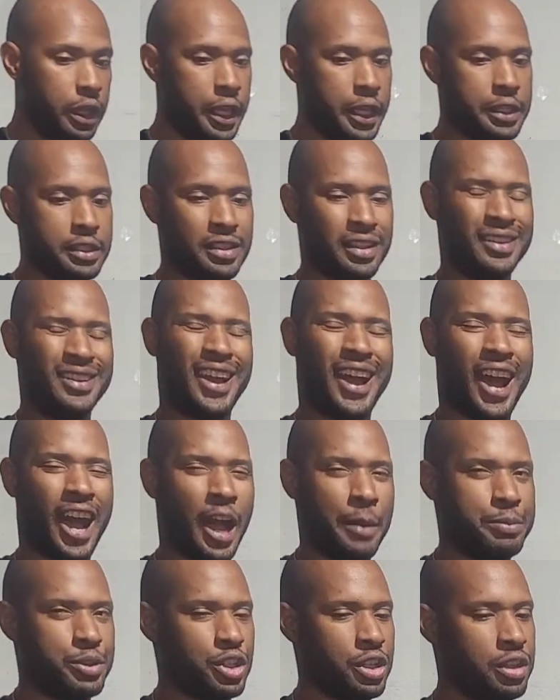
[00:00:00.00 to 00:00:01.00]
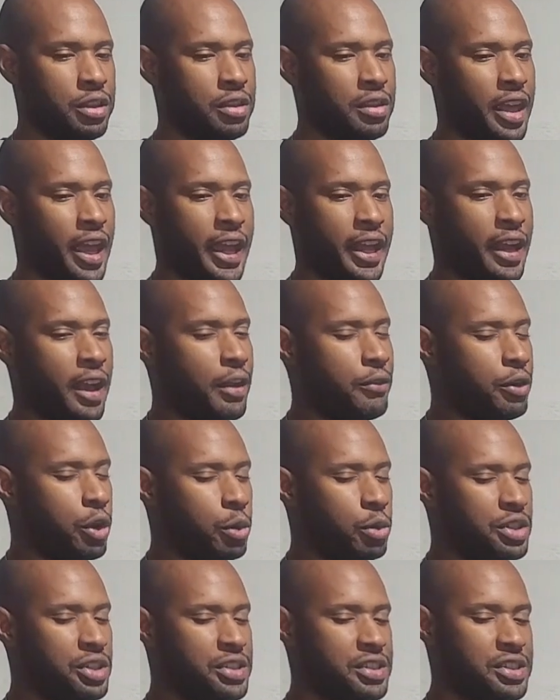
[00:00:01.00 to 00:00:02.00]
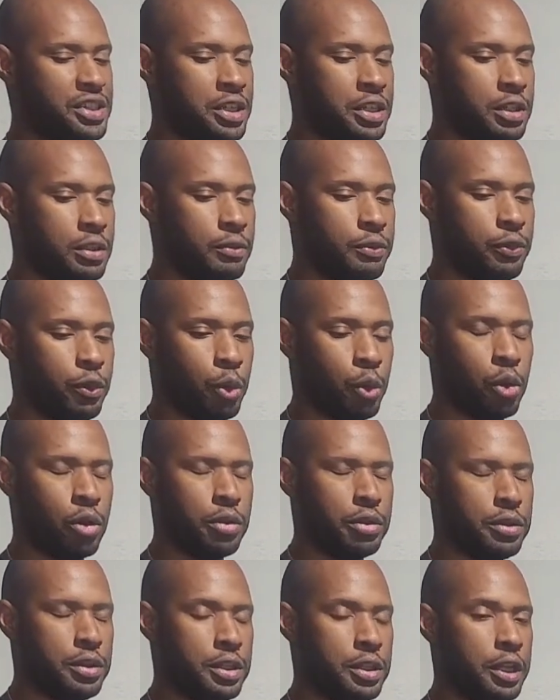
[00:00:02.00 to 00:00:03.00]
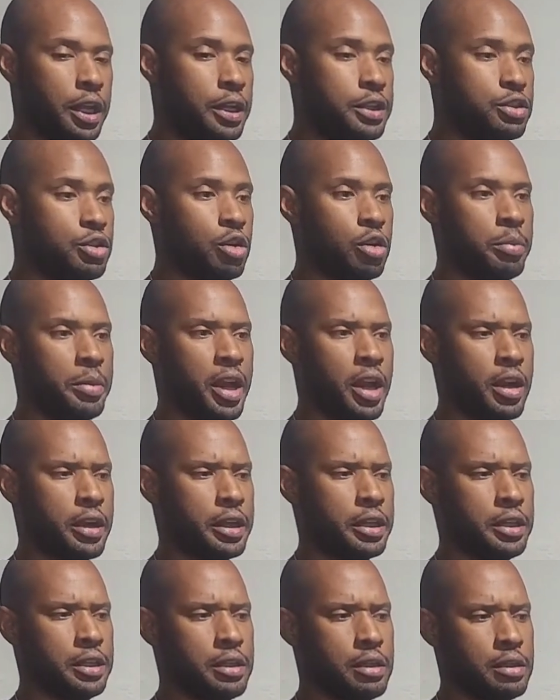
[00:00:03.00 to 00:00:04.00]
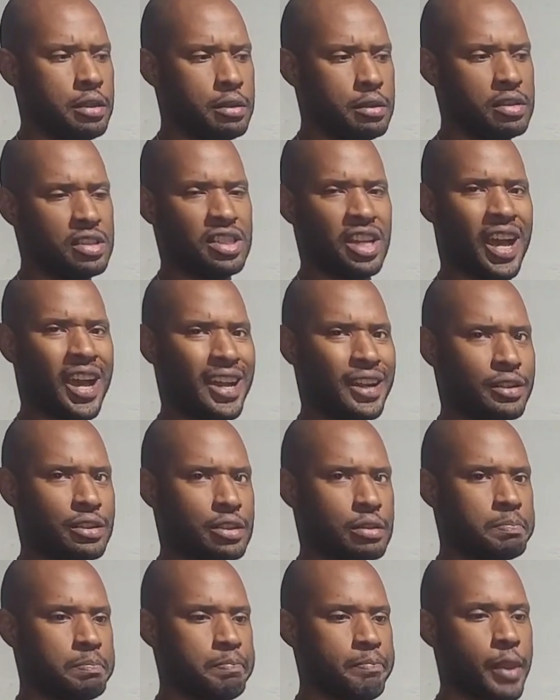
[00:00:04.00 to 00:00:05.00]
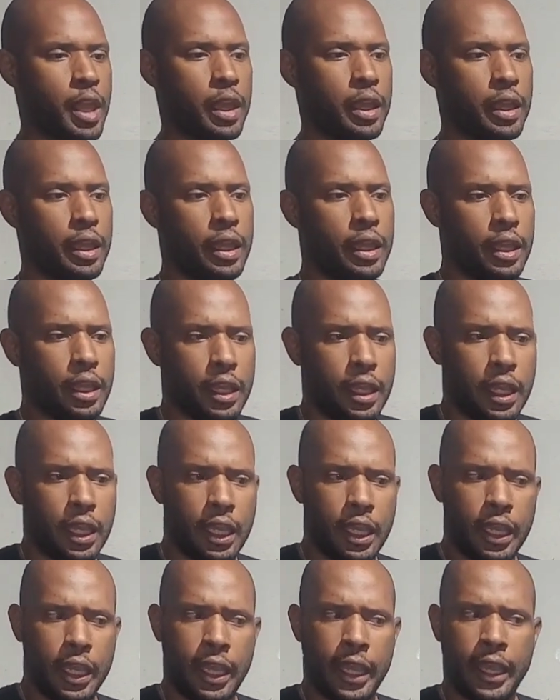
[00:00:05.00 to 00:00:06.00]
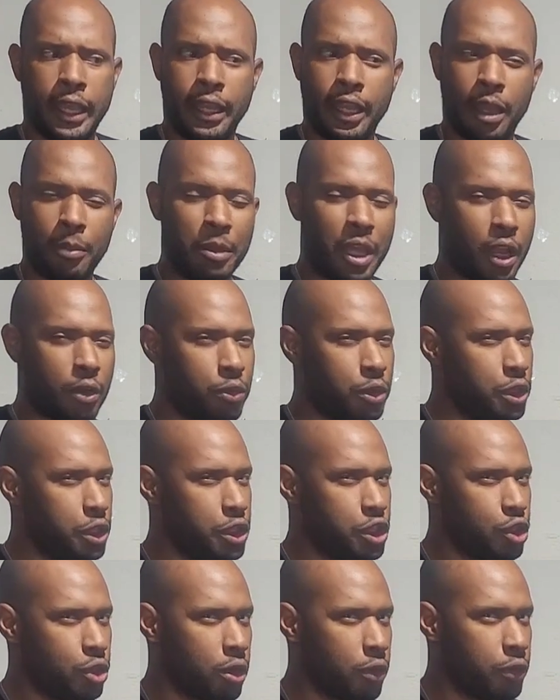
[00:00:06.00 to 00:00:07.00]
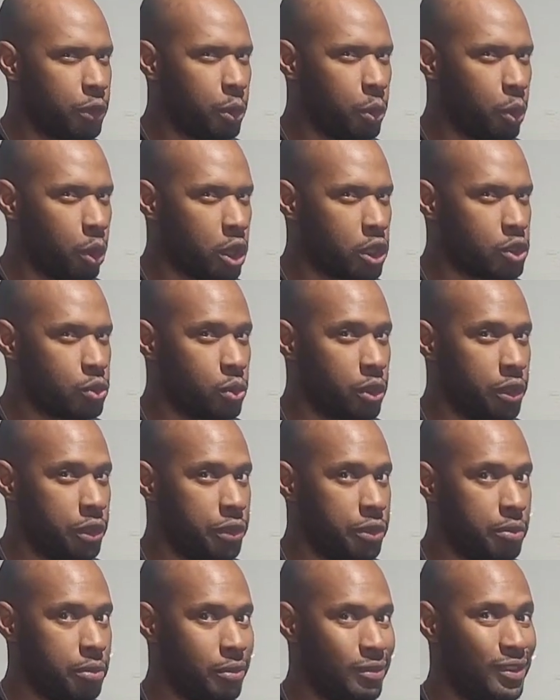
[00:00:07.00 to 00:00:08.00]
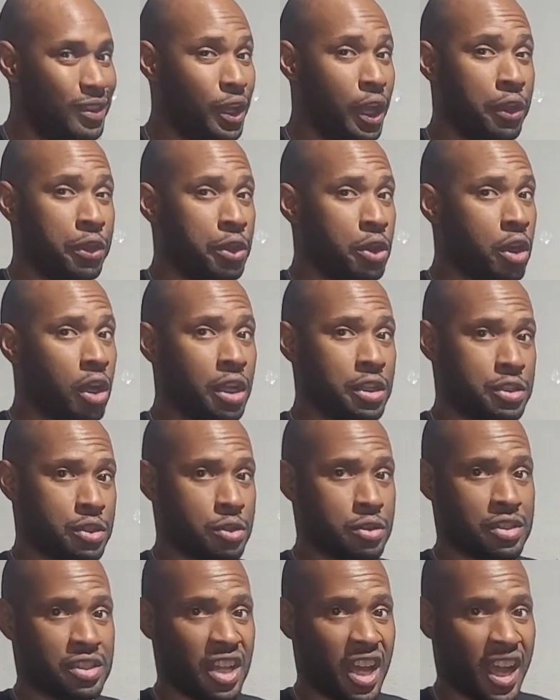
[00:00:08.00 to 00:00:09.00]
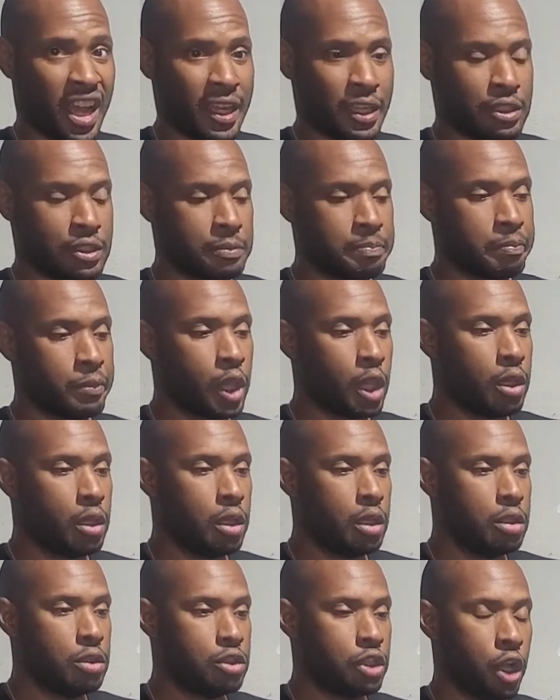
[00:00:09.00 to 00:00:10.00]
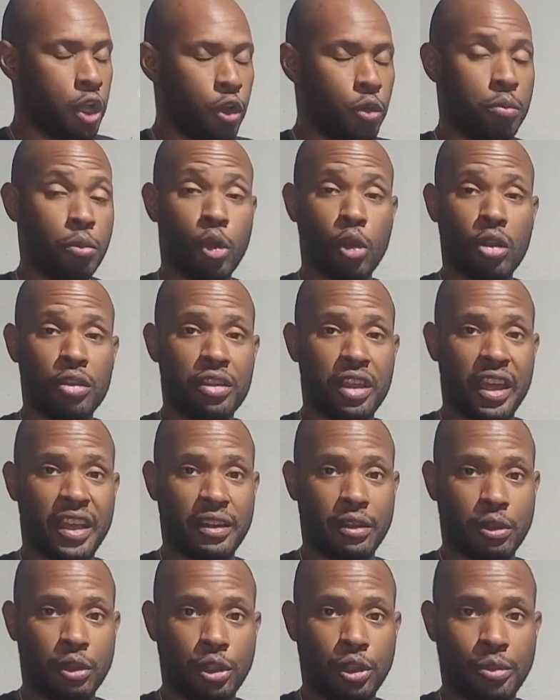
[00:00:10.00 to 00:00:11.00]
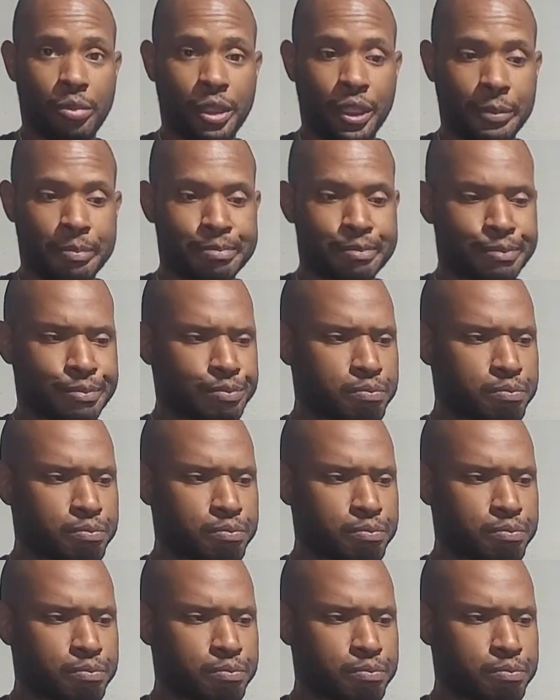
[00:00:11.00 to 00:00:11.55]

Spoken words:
It's an option that I've only seen for the Hunter American stocks, and I'm not really sure if it works with the other Hunter stocks. So, more on that in a little bit.